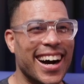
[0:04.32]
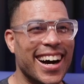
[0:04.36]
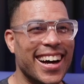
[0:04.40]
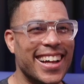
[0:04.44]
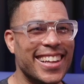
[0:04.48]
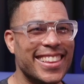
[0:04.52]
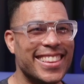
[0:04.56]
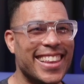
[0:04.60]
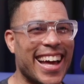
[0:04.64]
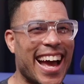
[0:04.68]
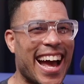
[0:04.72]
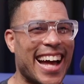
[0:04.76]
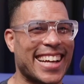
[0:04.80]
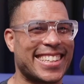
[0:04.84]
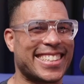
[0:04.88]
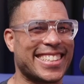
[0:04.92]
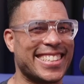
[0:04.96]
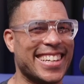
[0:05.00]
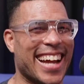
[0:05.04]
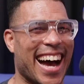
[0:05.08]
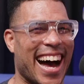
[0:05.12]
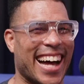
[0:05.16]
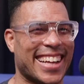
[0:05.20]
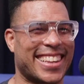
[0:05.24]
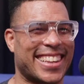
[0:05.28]
That's
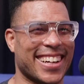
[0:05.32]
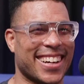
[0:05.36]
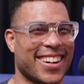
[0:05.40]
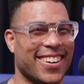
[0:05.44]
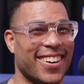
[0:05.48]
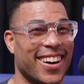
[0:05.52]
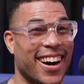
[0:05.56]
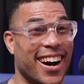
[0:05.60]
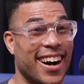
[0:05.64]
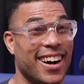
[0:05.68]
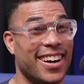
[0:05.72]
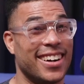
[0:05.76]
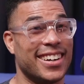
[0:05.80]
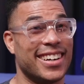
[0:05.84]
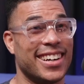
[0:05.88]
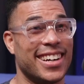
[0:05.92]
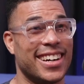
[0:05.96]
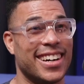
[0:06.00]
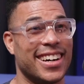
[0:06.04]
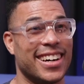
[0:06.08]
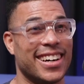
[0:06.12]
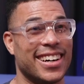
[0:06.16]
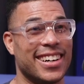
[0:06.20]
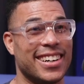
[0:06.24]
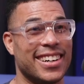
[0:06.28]
not the question. Oh,
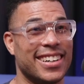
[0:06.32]
yeah.